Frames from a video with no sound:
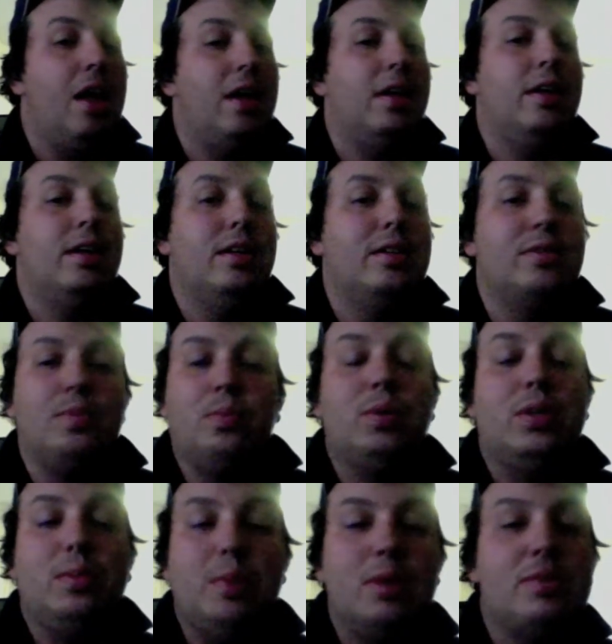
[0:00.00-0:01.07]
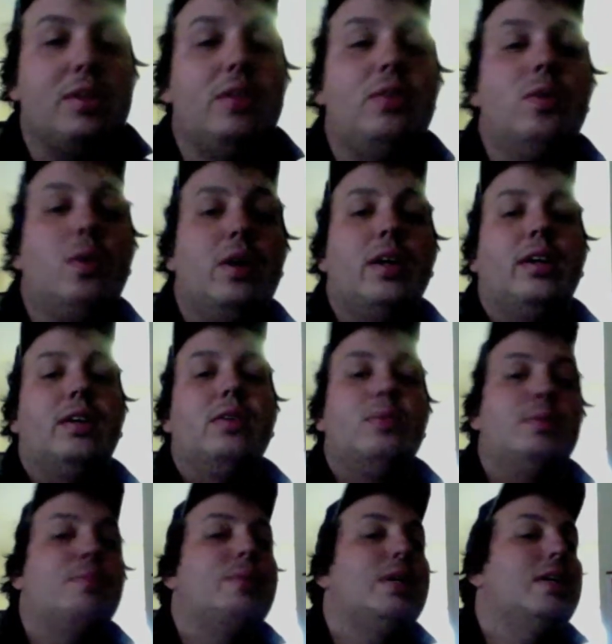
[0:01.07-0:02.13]
is one of the most annoying human
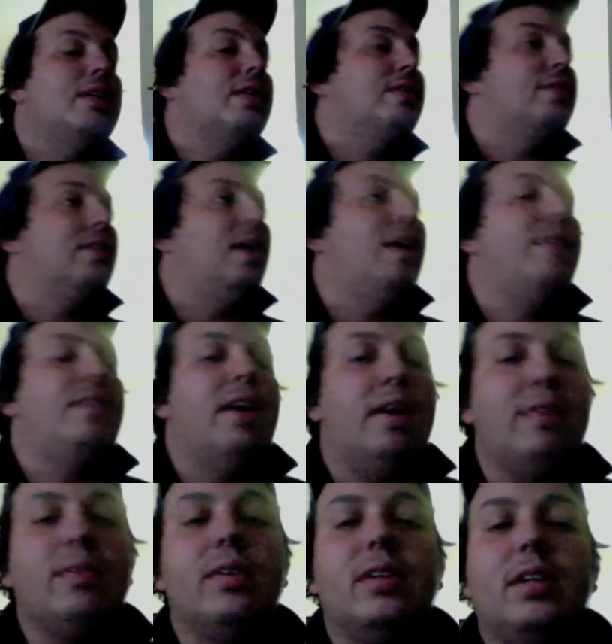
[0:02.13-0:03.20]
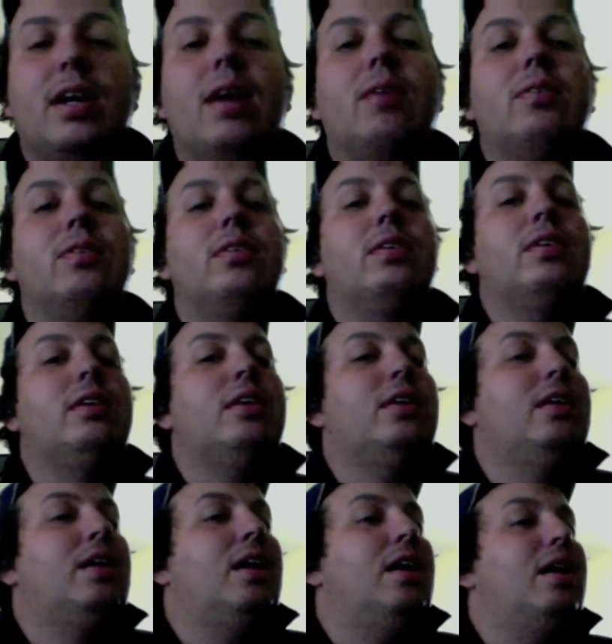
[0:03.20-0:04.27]
beings I've ever encountered.
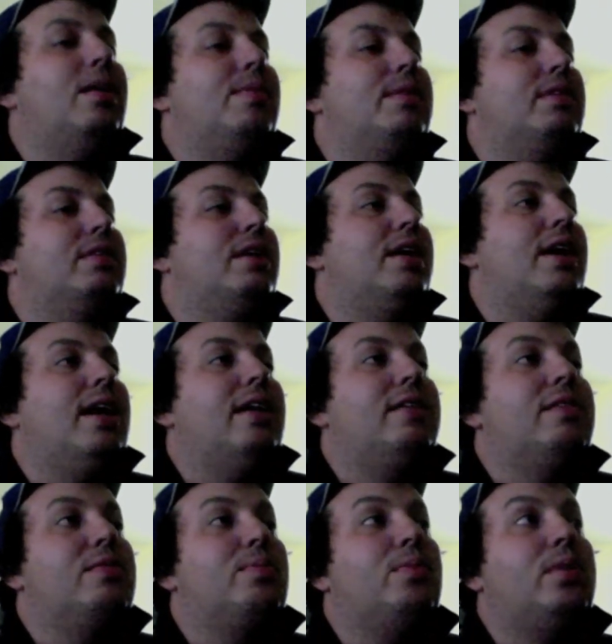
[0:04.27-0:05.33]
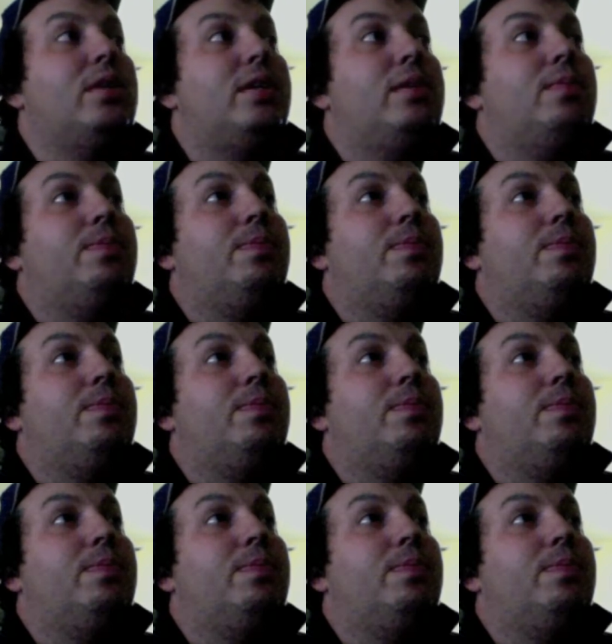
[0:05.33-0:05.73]
I mean, they had this one